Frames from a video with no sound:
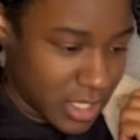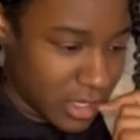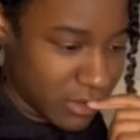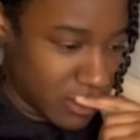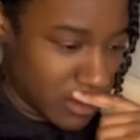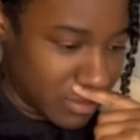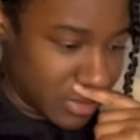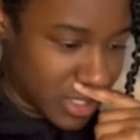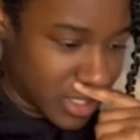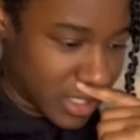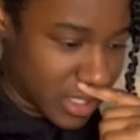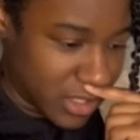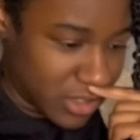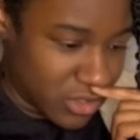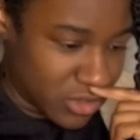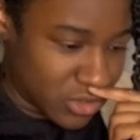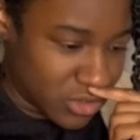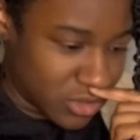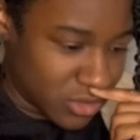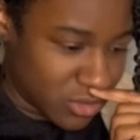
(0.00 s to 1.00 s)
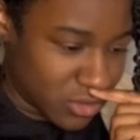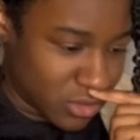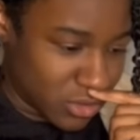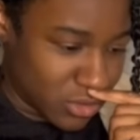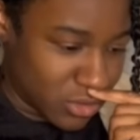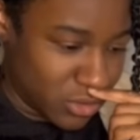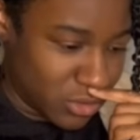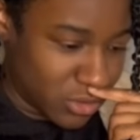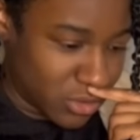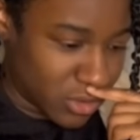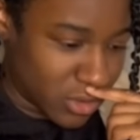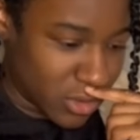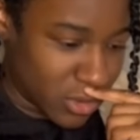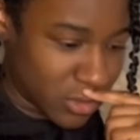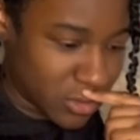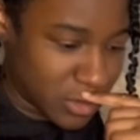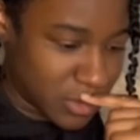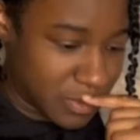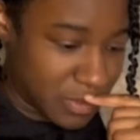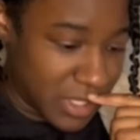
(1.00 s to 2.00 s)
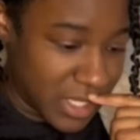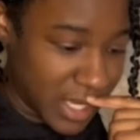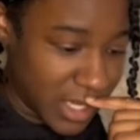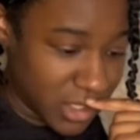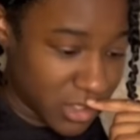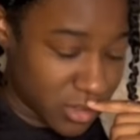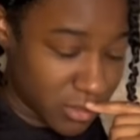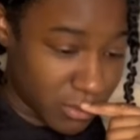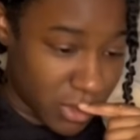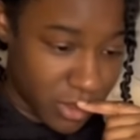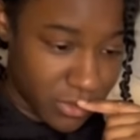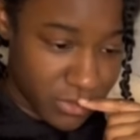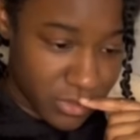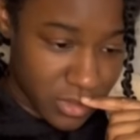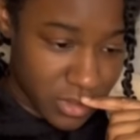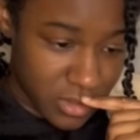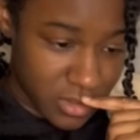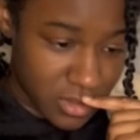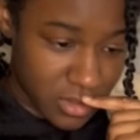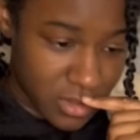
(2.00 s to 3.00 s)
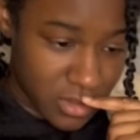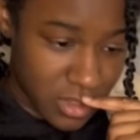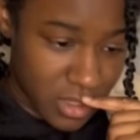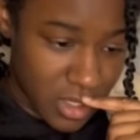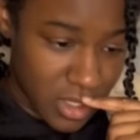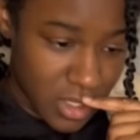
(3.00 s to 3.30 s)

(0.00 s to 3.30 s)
replication, glucose, pH and buffers,